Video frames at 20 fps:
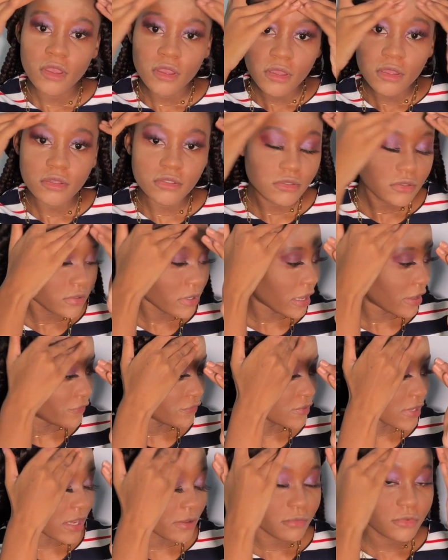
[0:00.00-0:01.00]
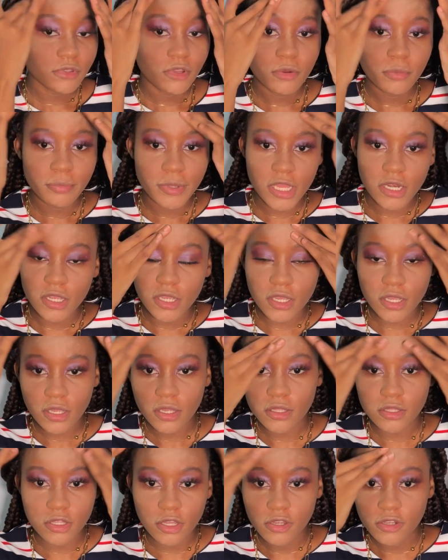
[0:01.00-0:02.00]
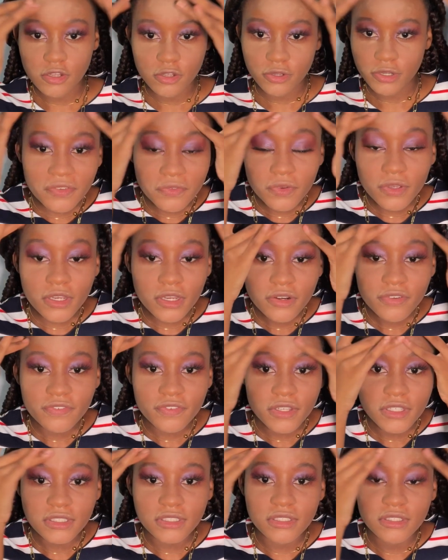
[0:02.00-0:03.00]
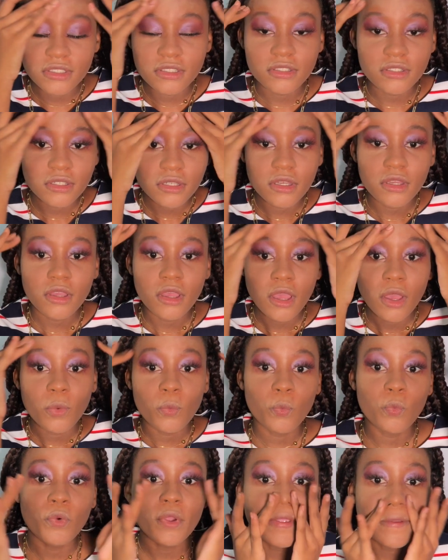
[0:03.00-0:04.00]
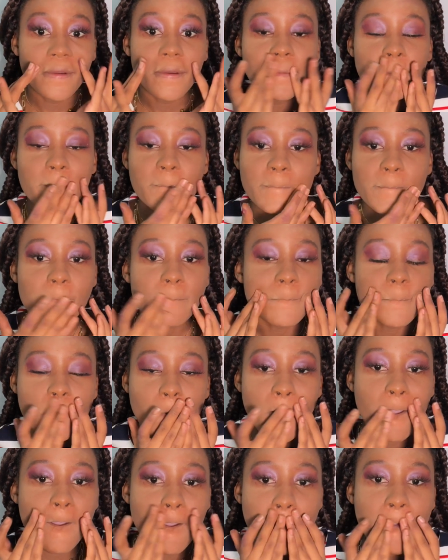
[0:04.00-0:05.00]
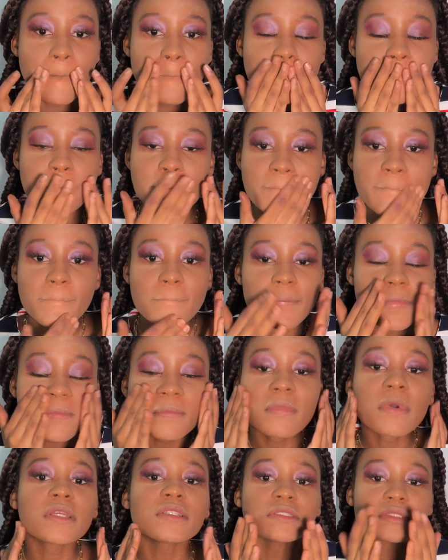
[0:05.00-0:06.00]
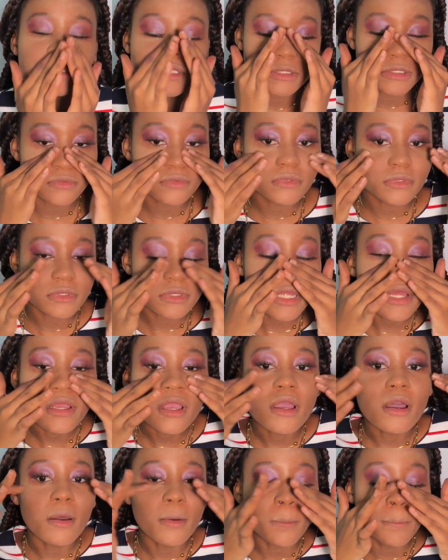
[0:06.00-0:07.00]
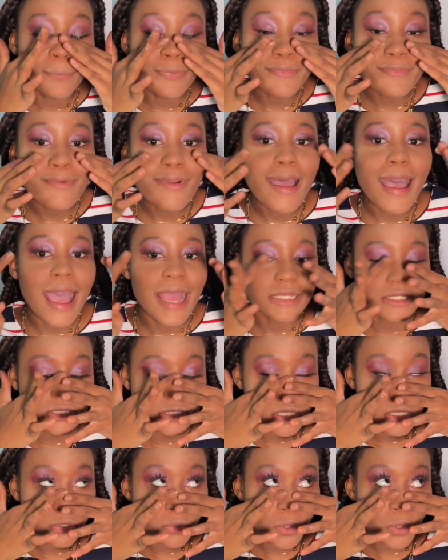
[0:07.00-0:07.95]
We still have time. Don't panic. Don't look. We're gonna fix it. We're gonna... Well, imagine this like a brush, then you